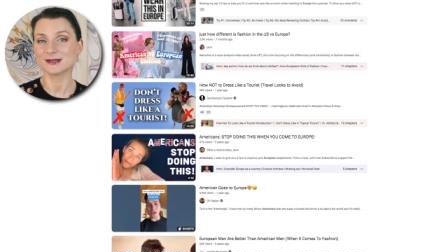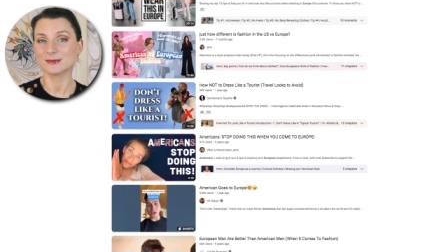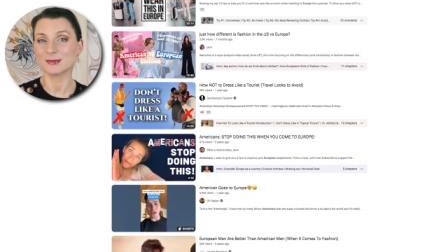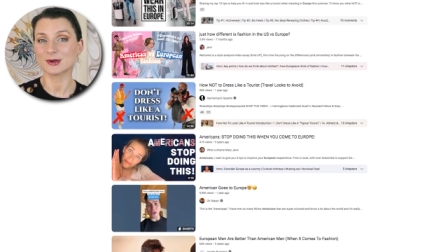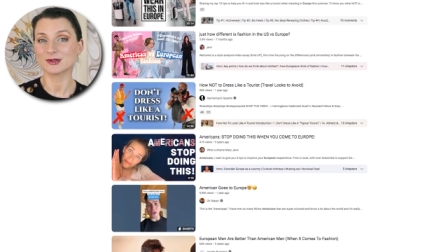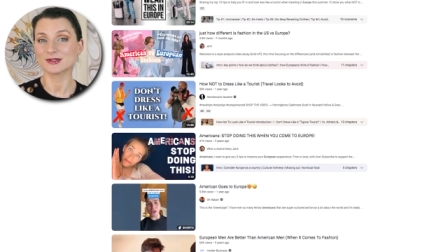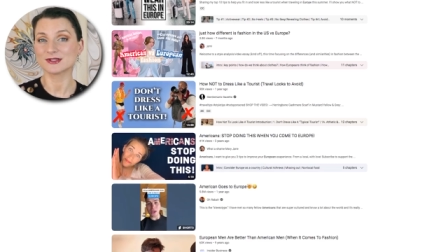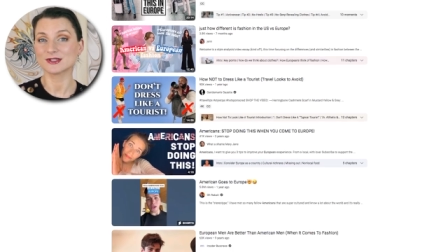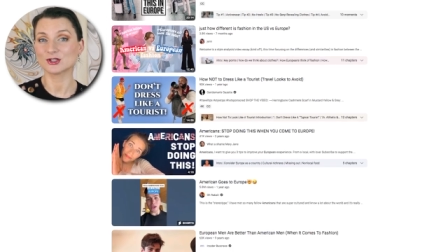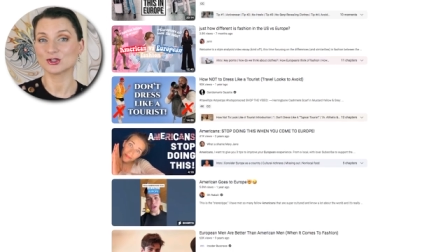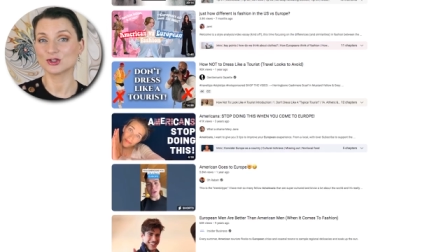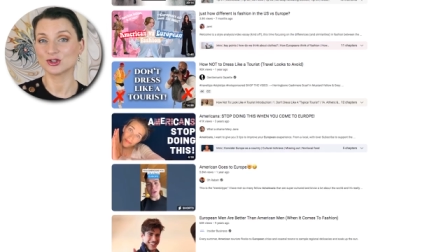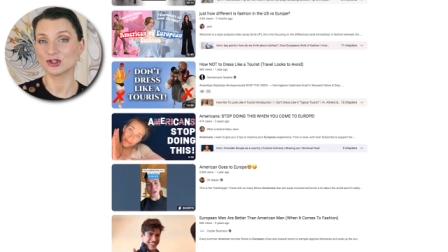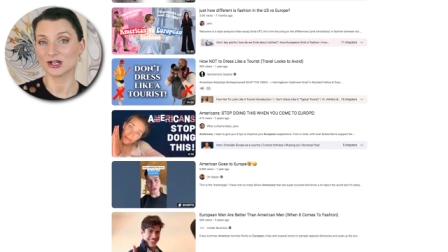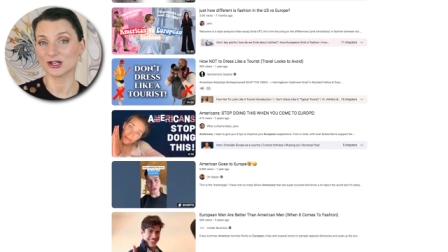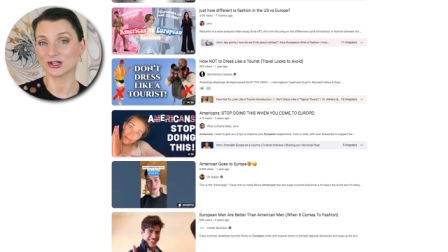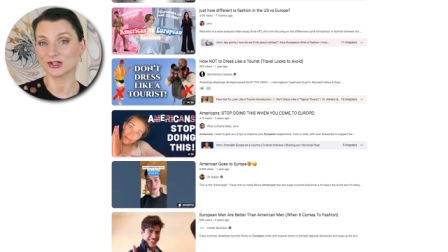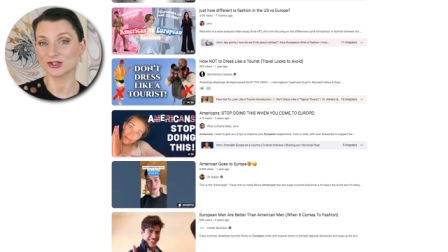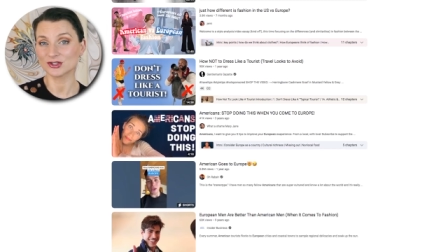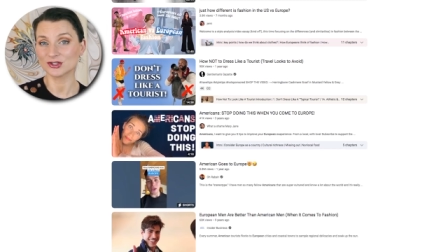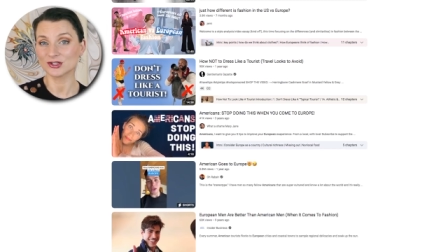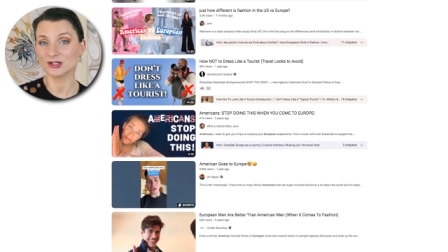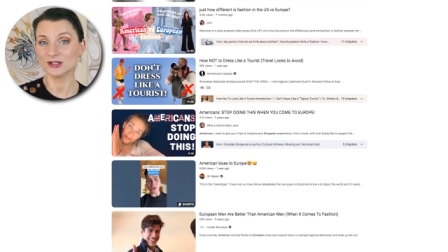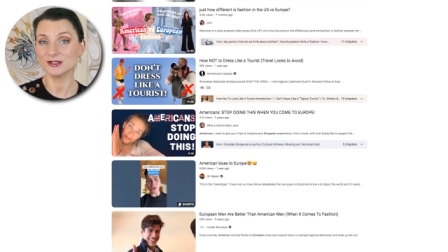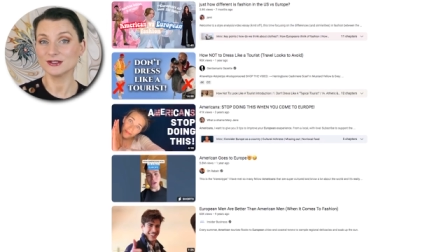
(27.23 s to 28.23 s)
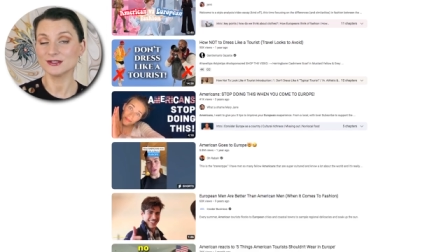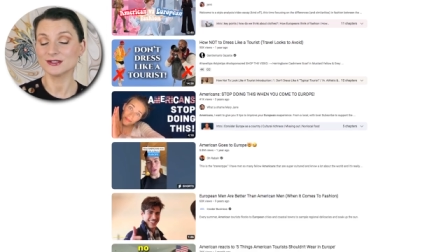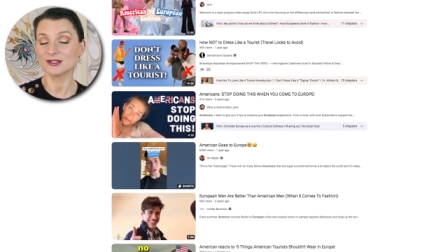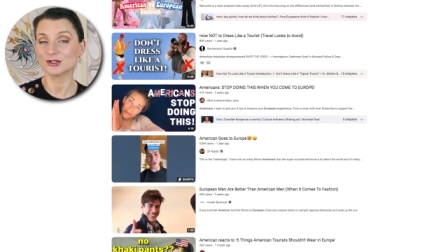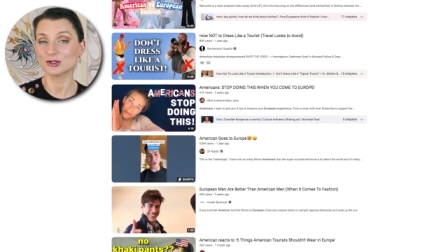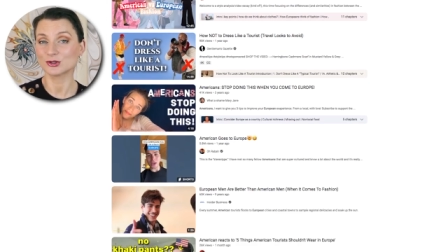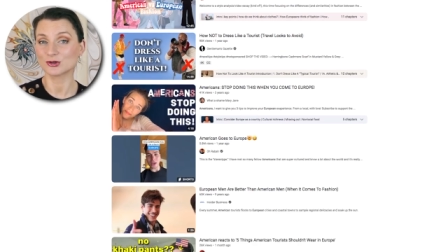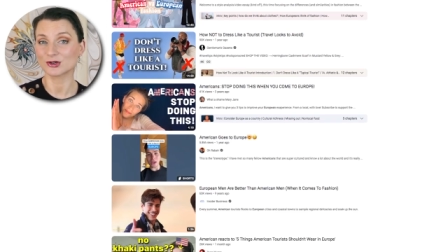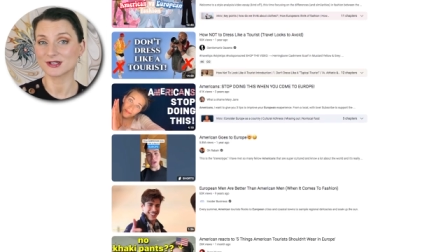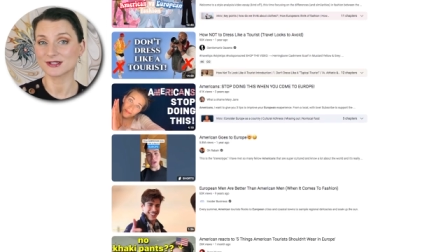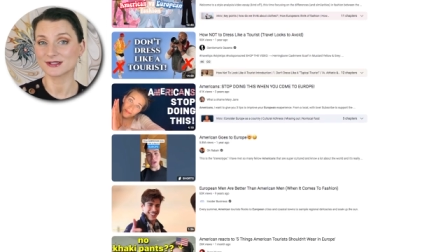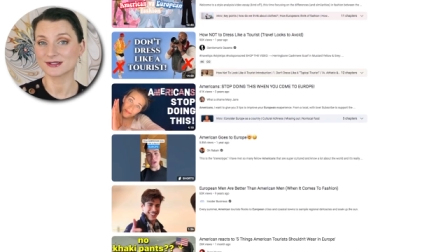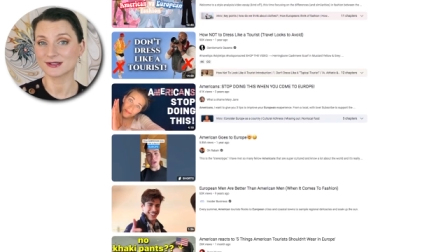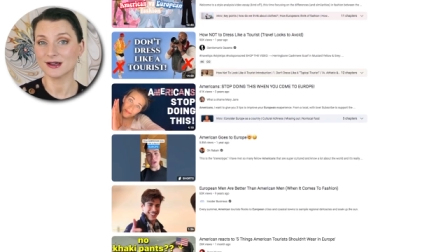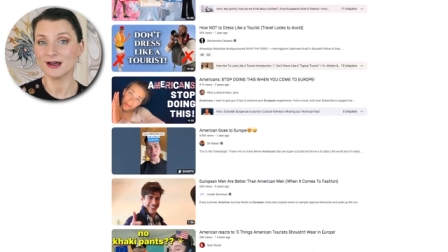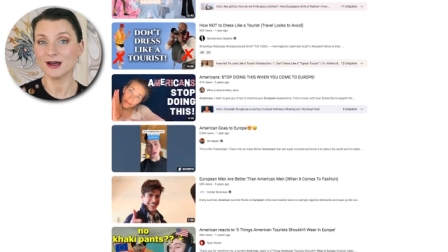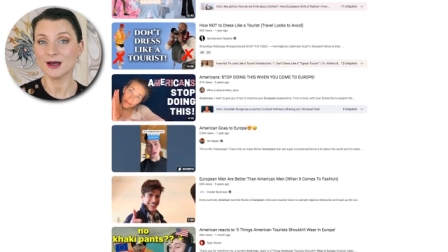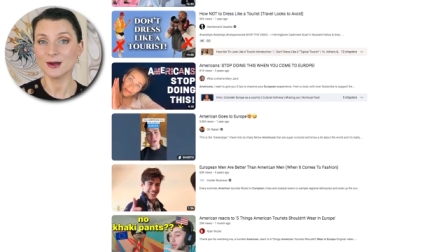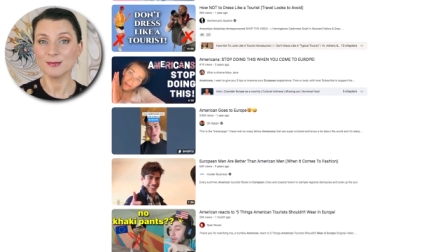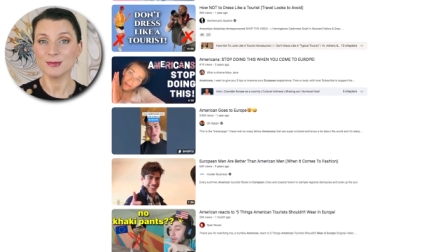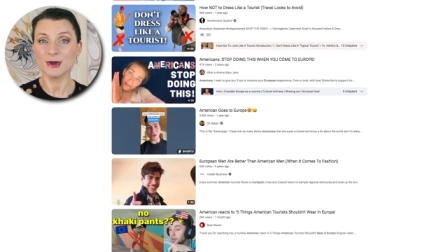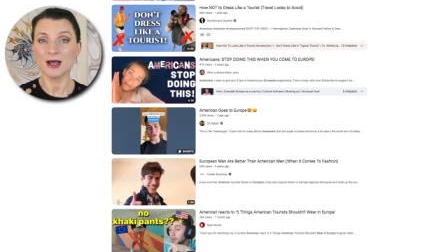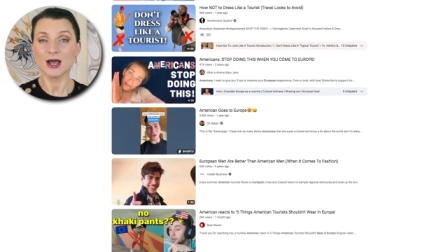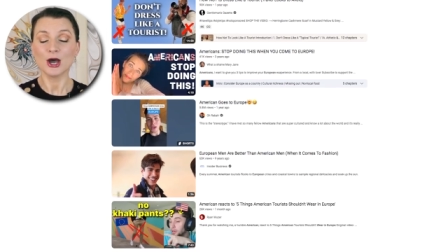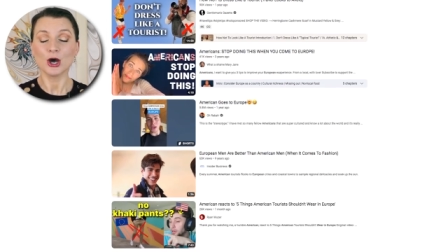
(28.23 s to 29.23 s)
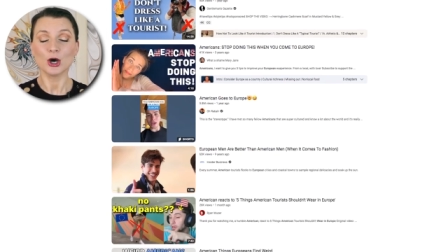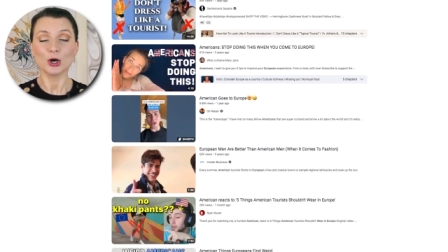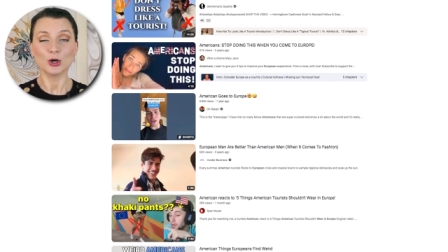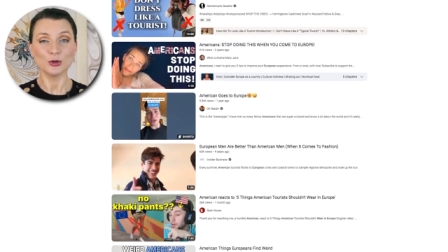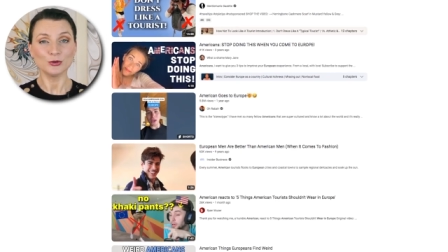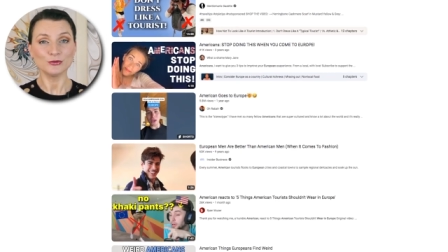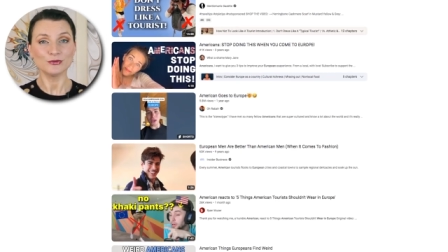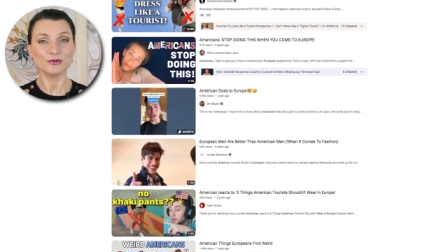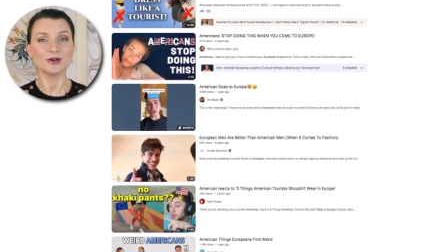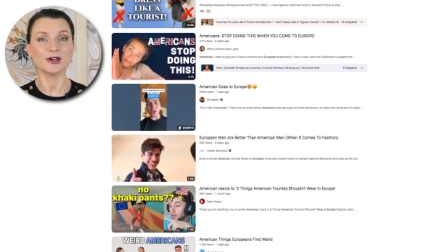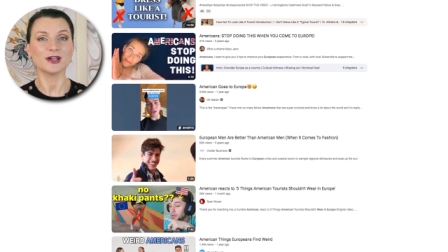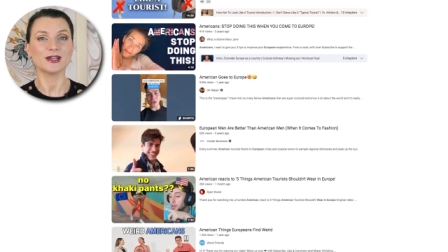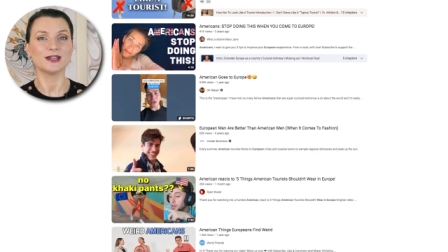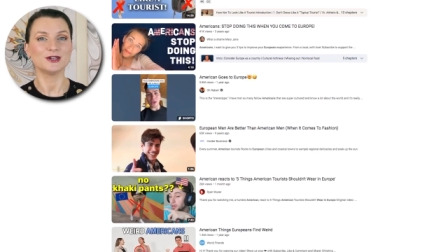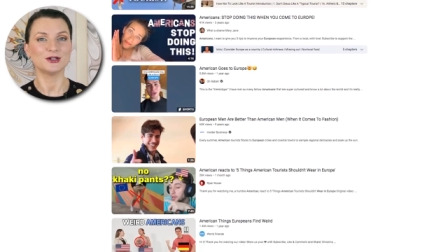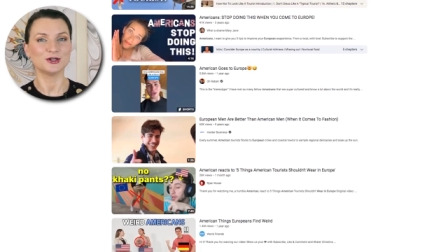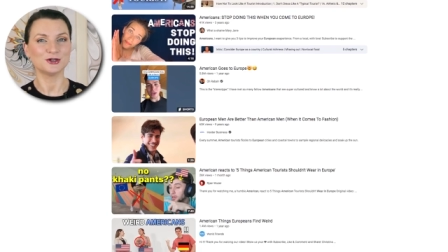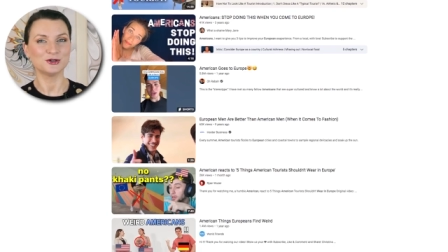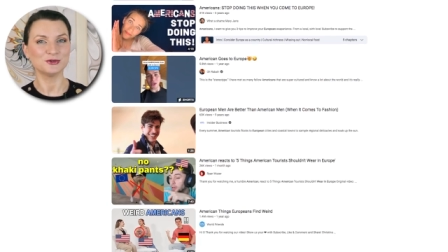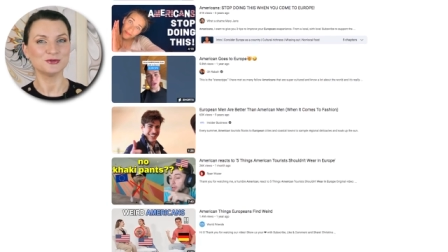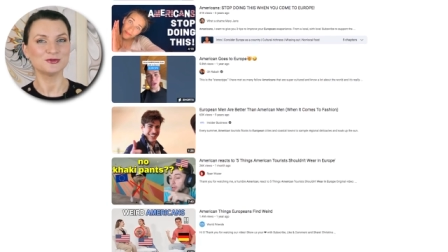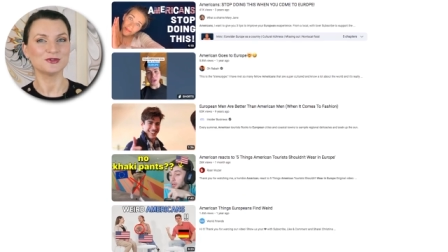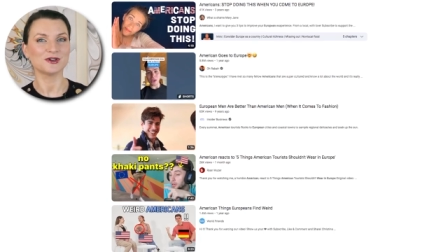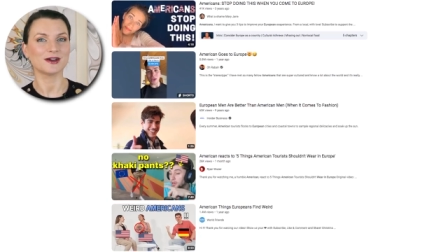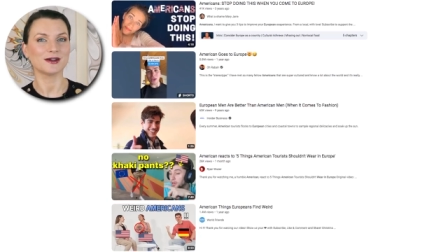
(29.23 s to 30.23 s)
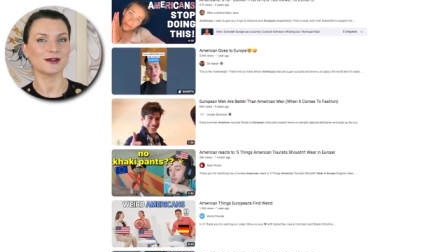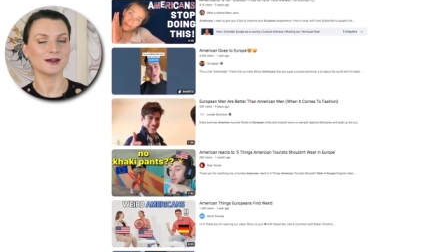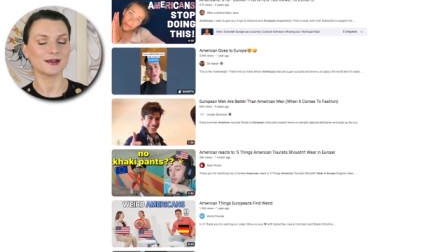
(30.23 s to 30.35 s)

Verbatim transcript: about suggestion to dress up over and over over